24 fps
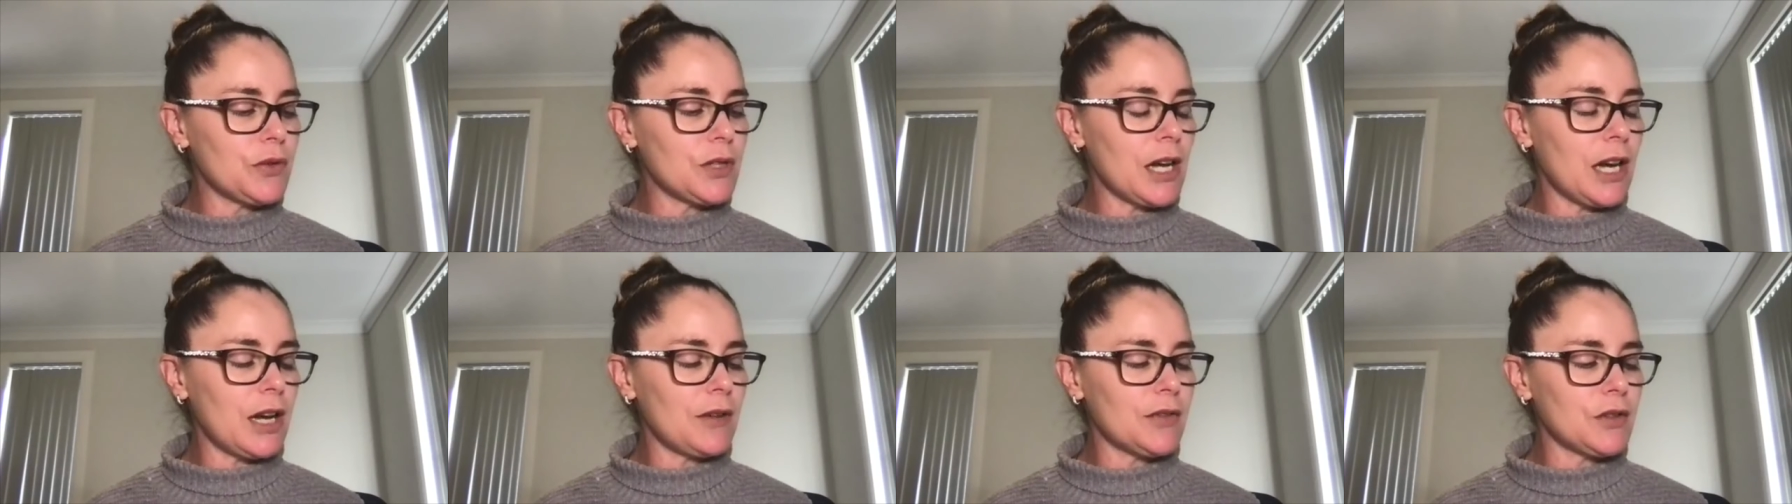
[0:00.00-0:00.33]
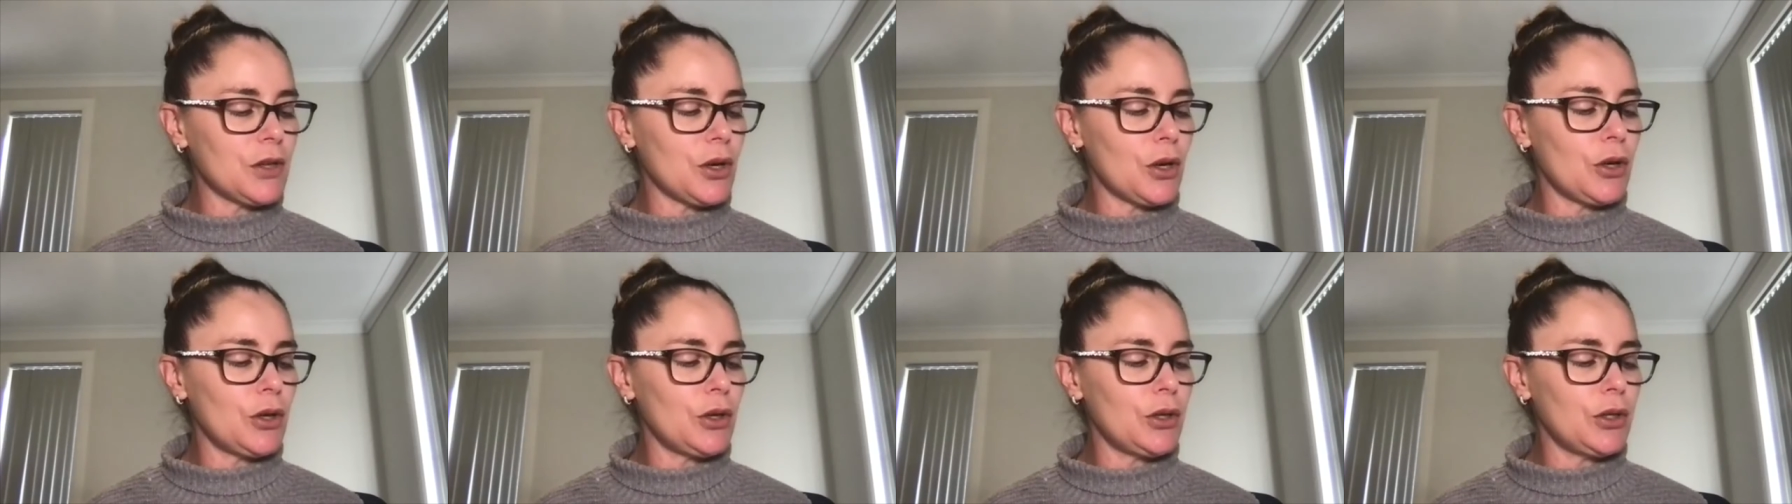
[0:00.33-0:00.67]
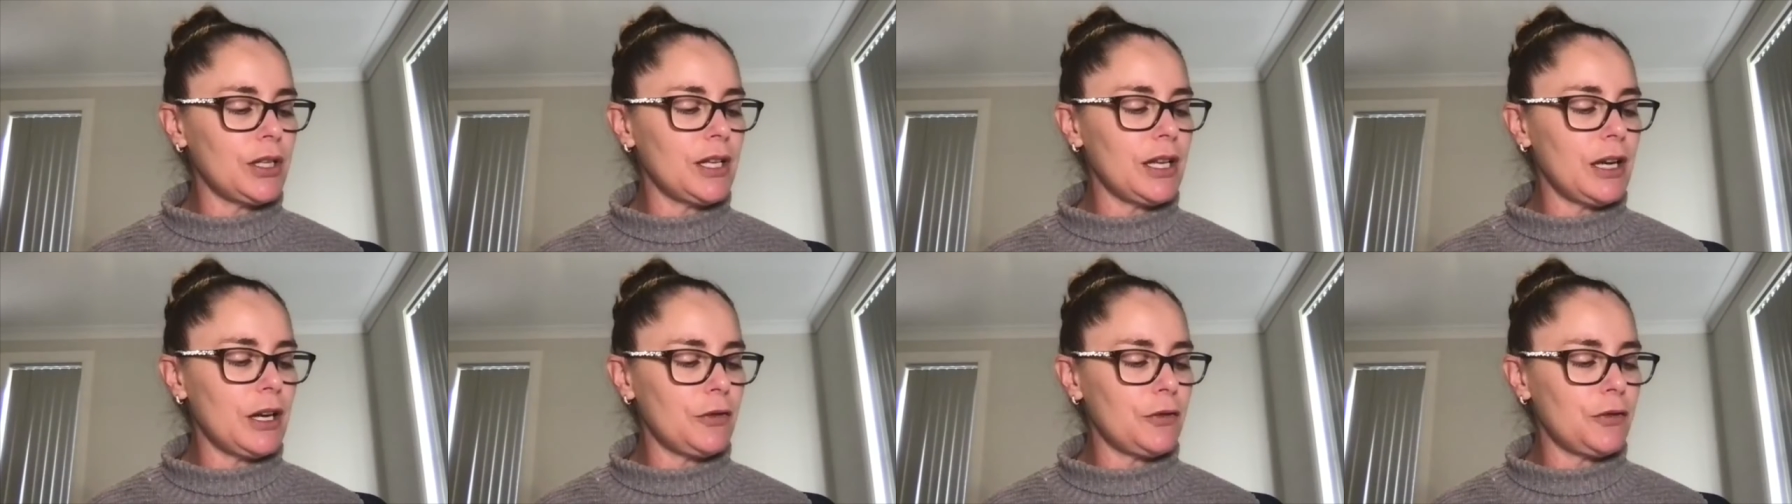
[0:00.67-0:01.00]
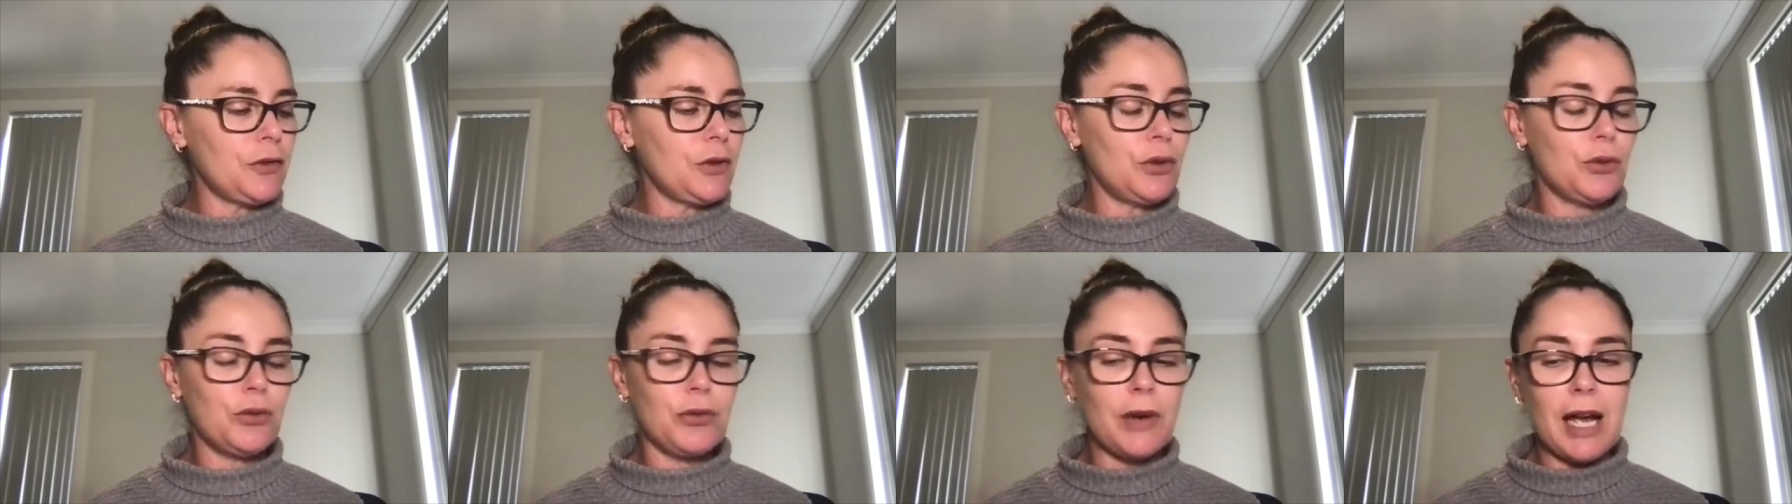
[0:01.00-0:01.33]
after only a
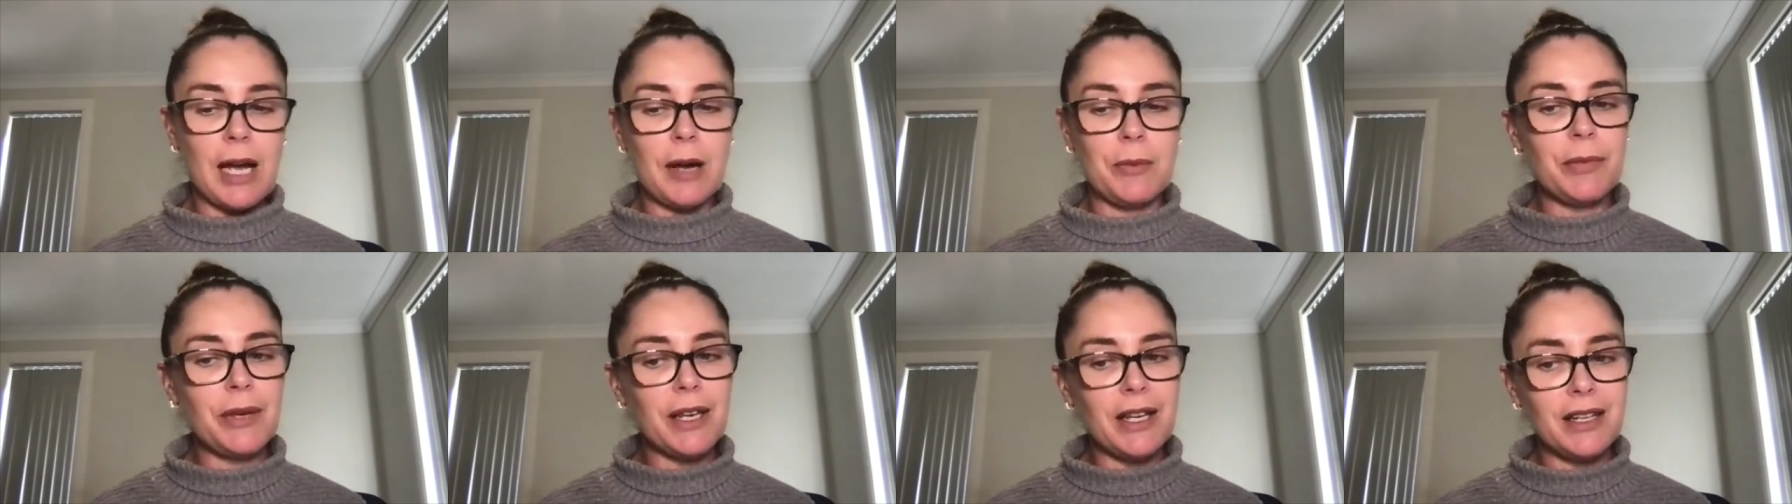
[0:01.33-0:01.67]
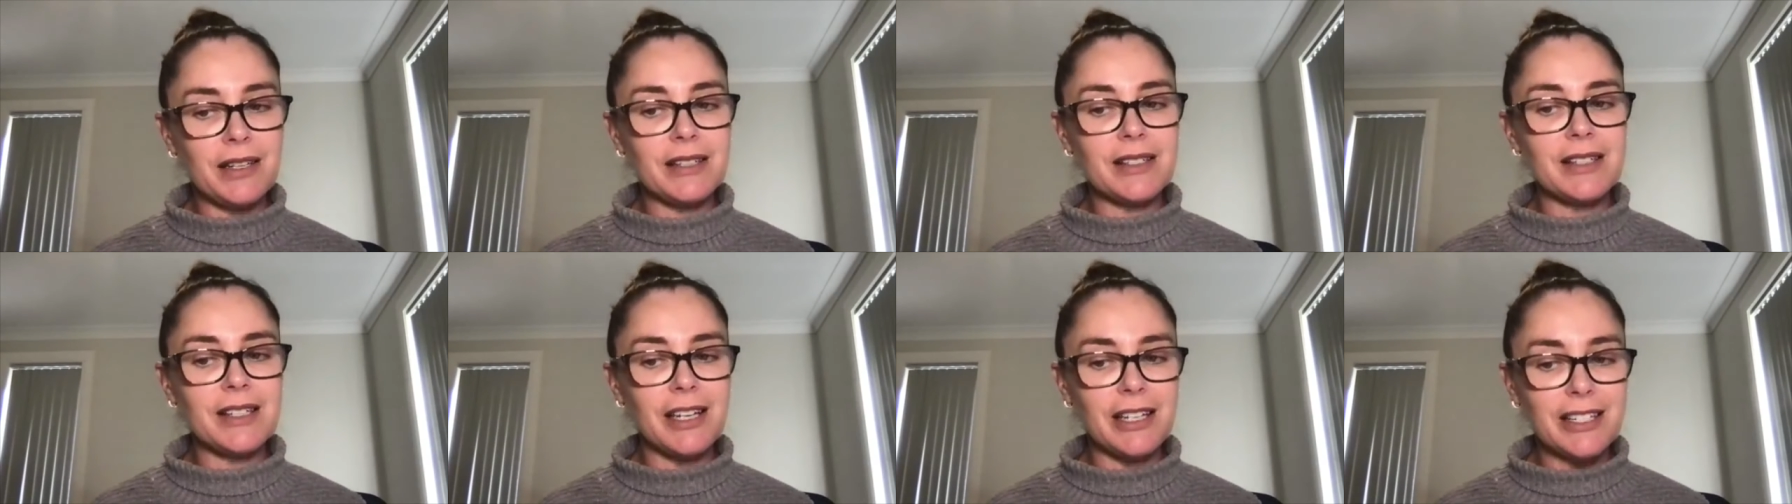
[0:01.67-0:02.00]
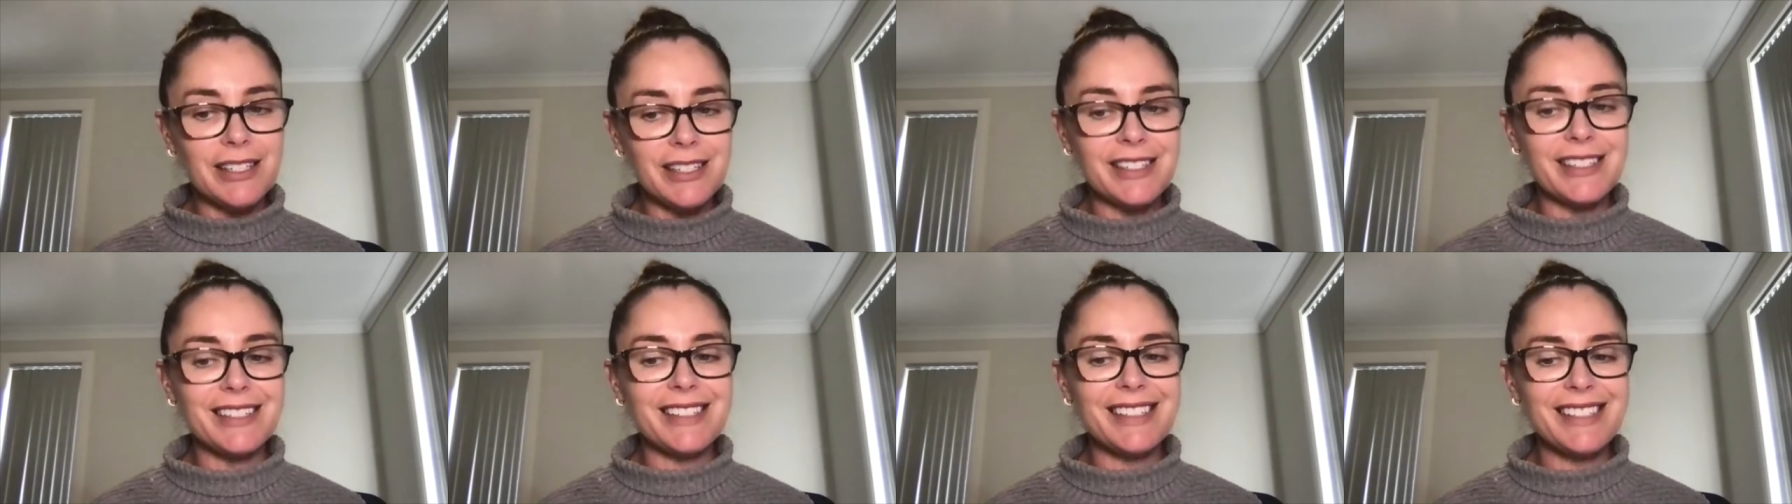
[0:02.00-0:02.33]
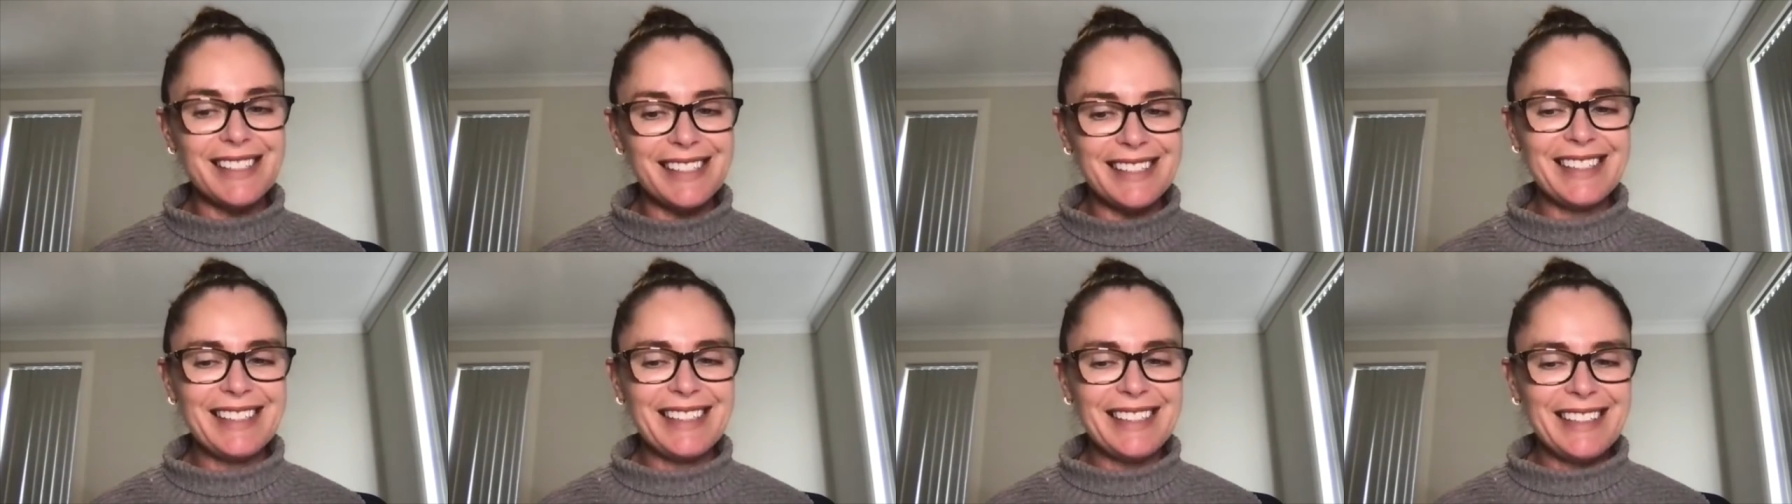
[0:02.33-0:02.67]
few round pen sessions.
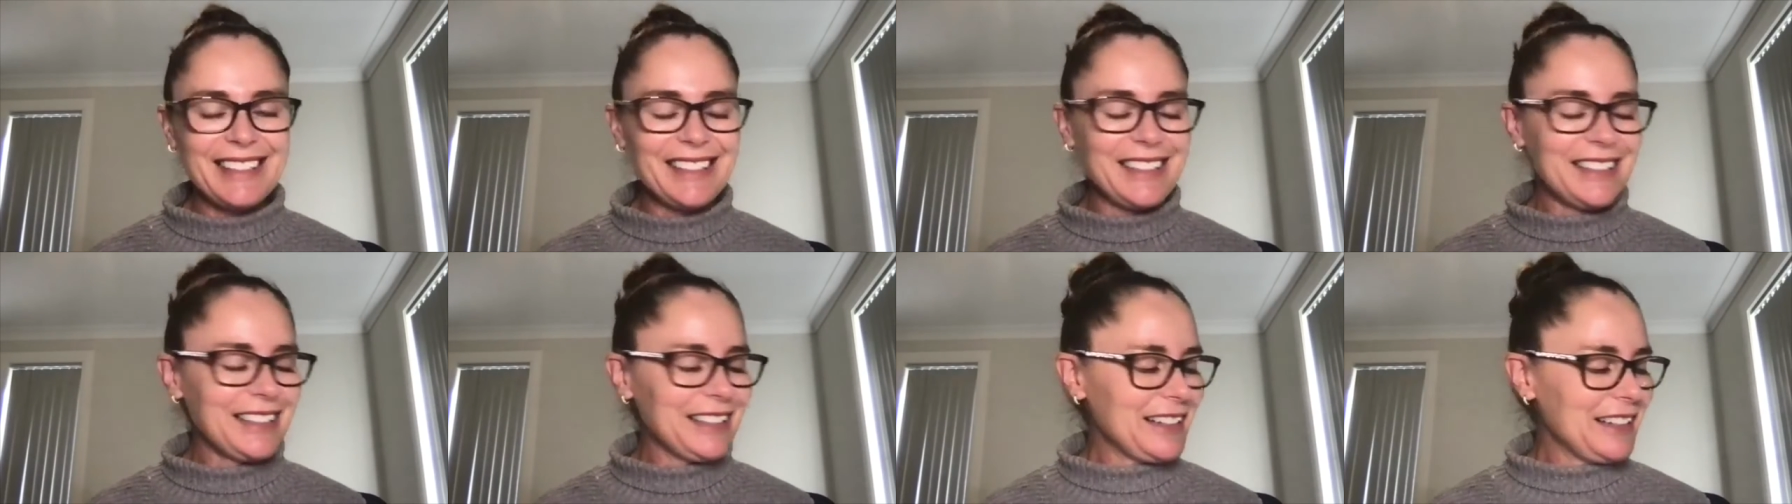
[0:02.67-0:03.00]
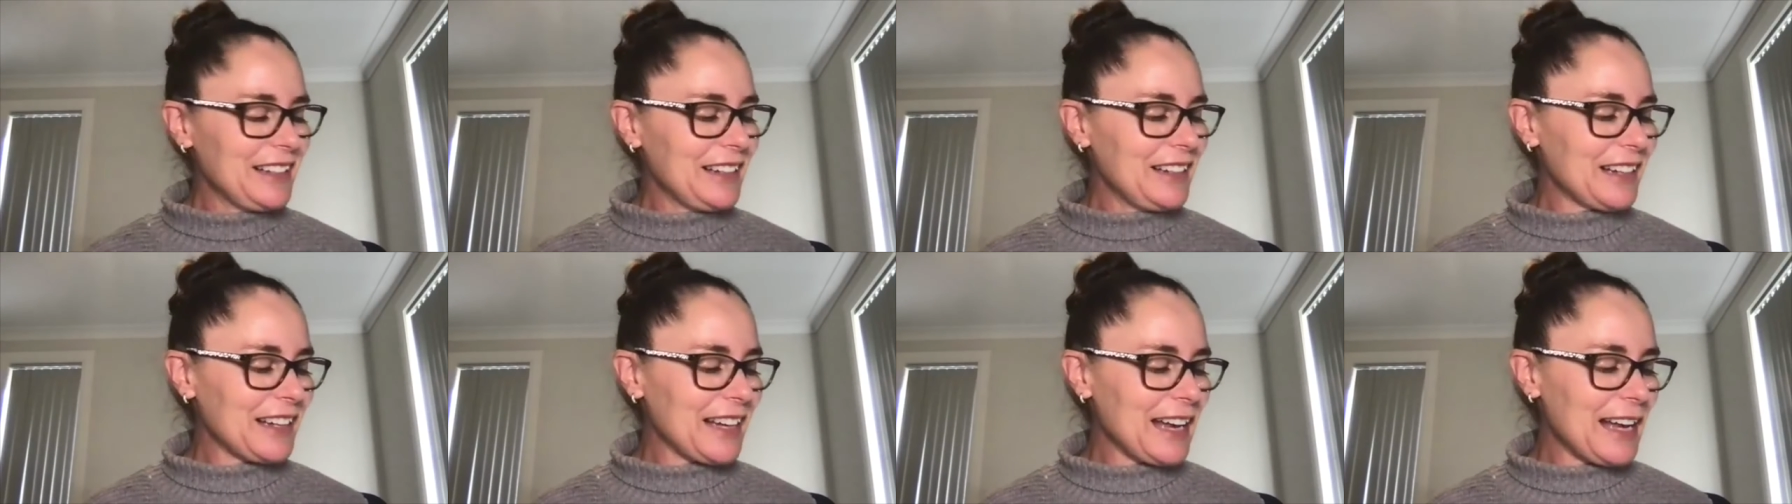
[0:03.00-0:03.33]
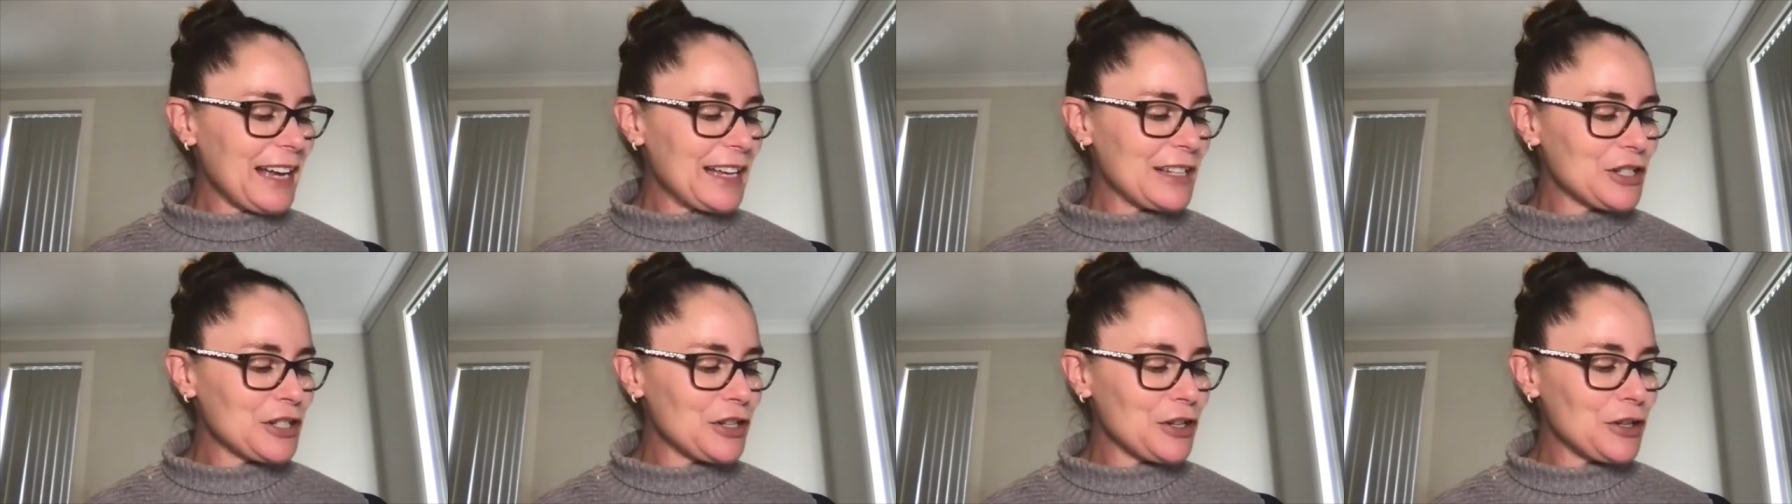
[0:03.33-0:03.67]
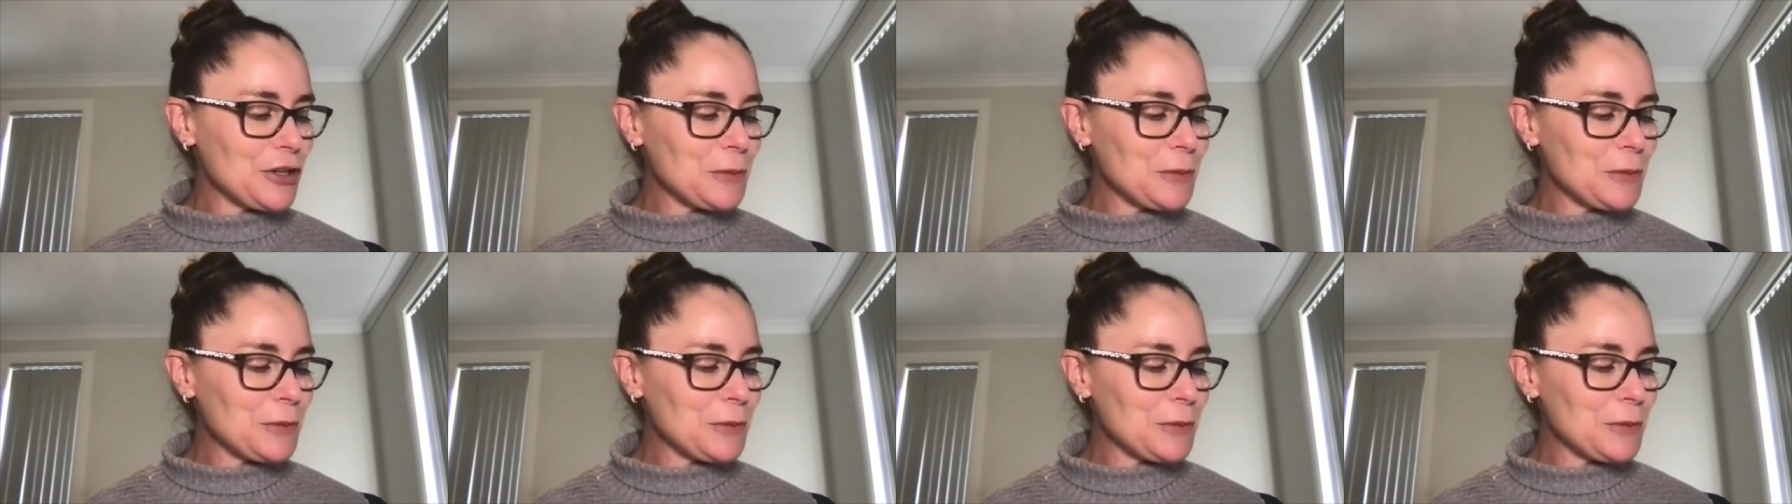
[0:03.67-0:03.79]
Okay, so